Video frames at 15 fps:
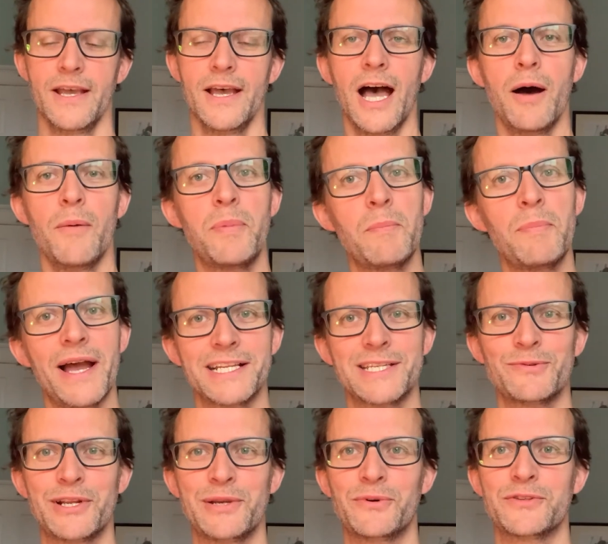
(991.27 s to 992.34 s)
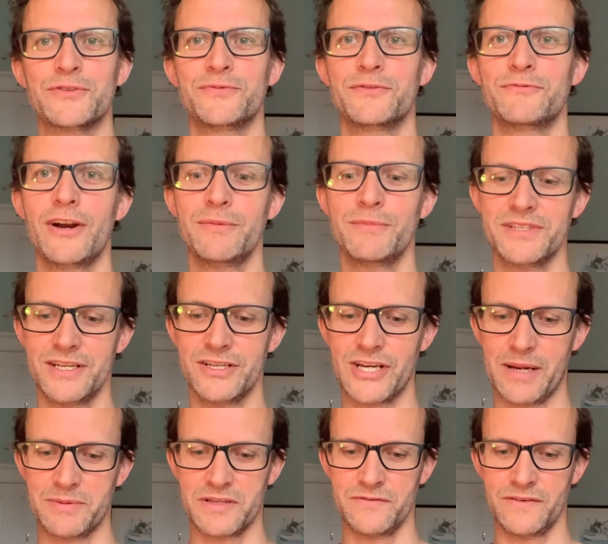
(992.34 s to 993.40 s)
But back to what he wants from the Romans in
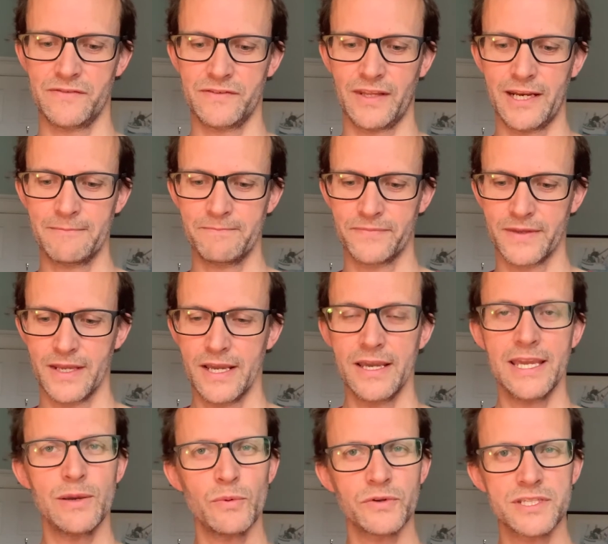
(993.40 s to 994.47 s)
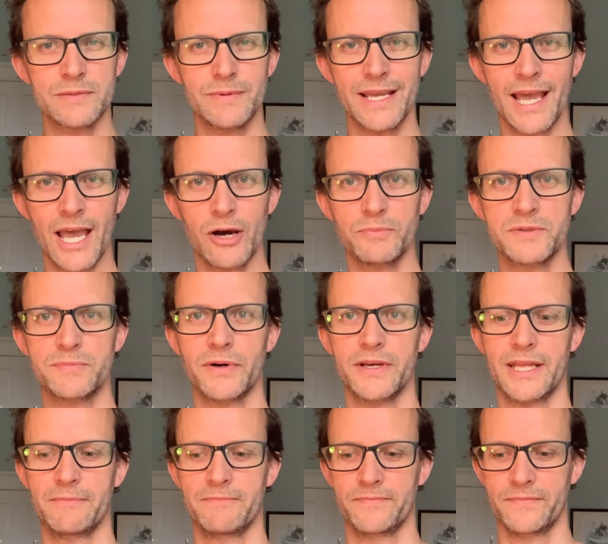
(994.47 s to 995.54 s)
chapter 15. He wants to be helped by
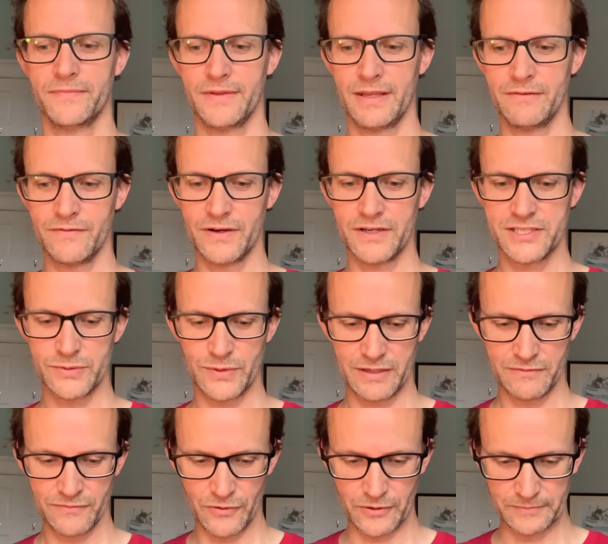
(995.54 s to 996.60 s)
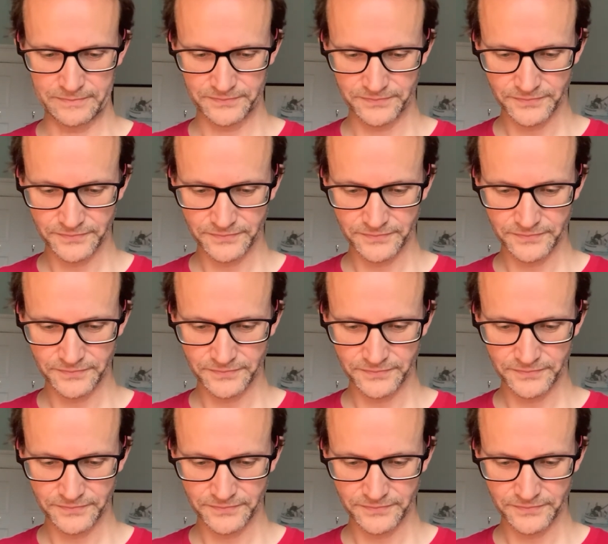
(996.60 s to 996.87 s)
them in verse 24.